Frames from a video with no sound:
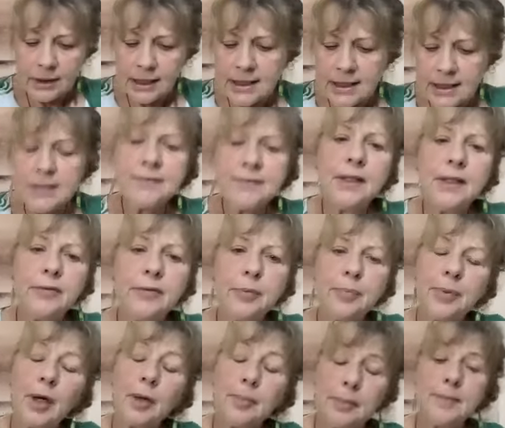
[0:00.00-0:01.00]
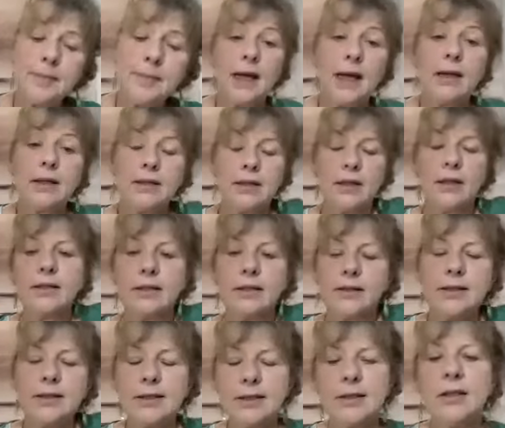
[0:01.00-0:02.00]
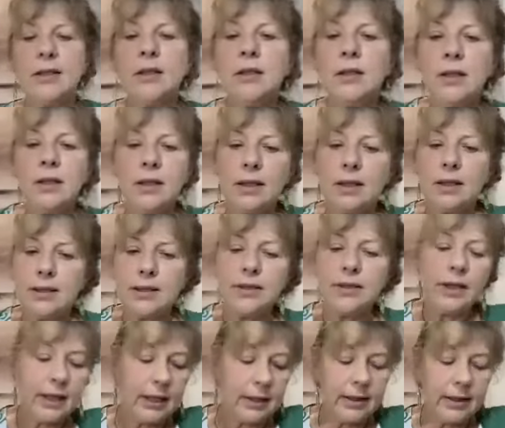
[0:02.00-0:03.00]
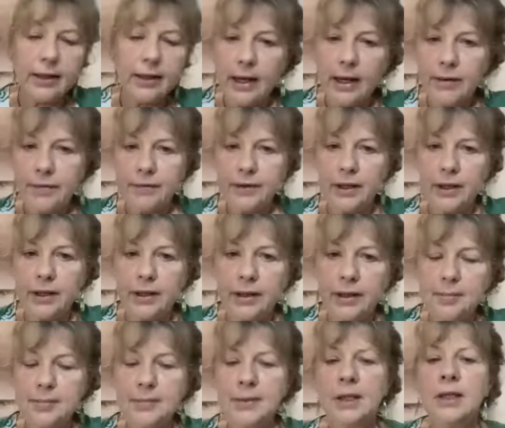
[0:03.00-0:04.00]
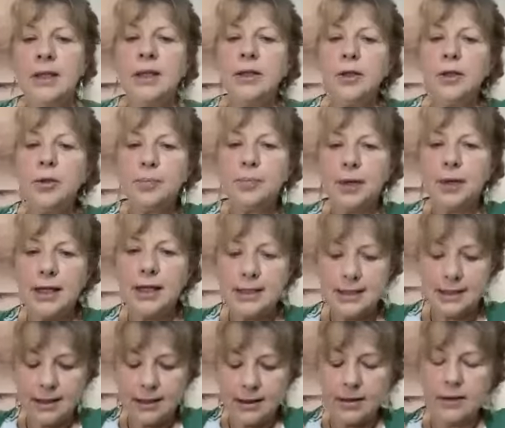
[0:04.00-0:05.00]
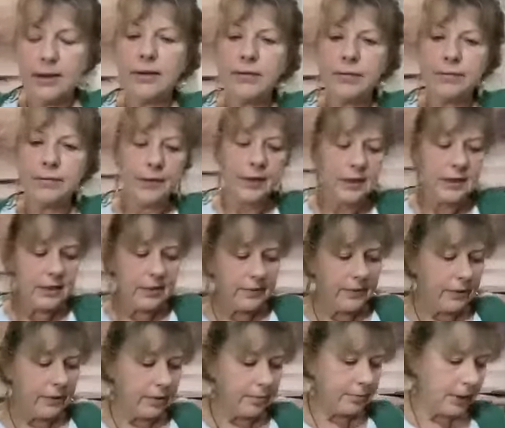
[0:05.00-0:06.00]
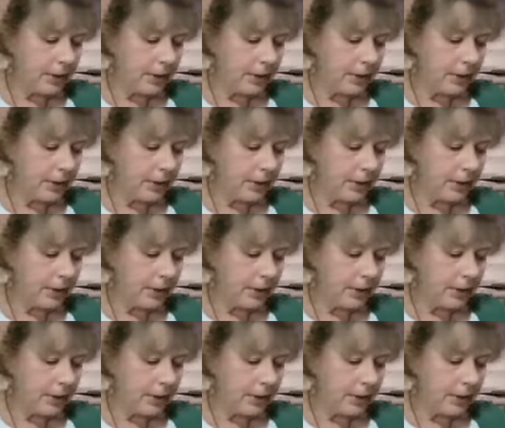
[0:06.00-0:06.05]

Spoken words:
This is for liver problems and others. So you get the left arm, you place it in front of you. I